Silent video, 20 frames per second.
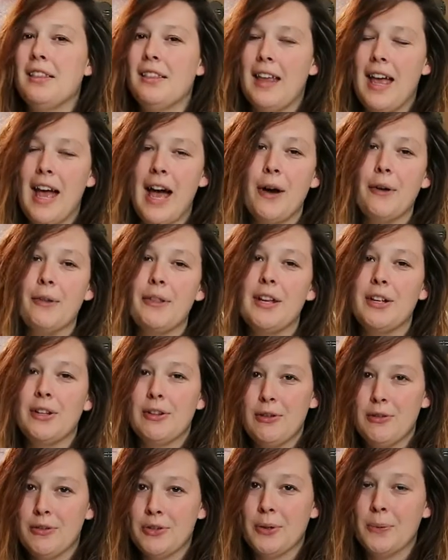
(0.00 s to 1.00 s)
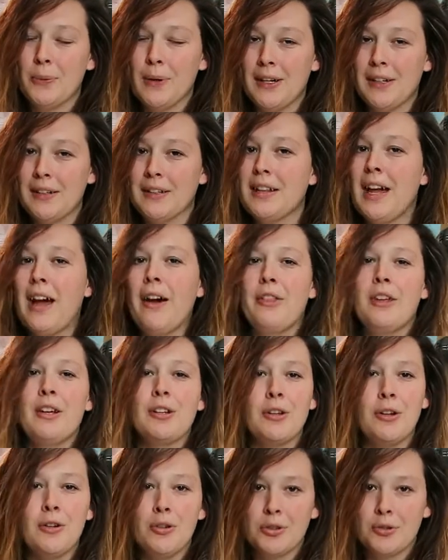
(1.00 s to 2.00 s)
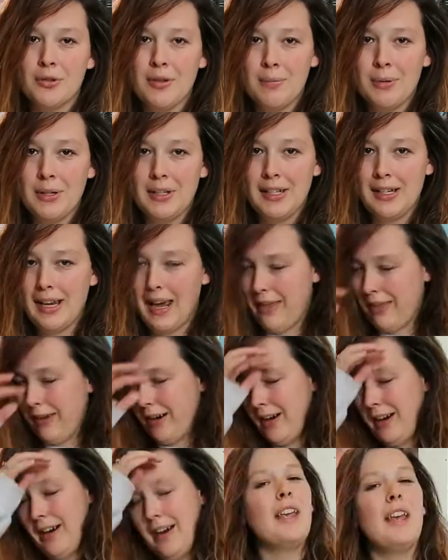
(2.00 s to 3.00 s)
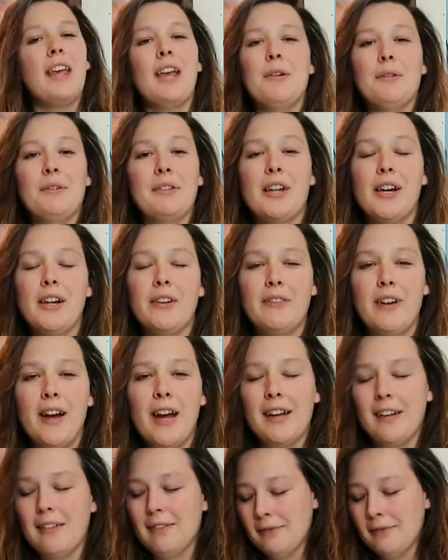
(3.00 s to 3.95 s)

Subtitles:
how the enclosure works, how the enclosure was put together. It was all fine.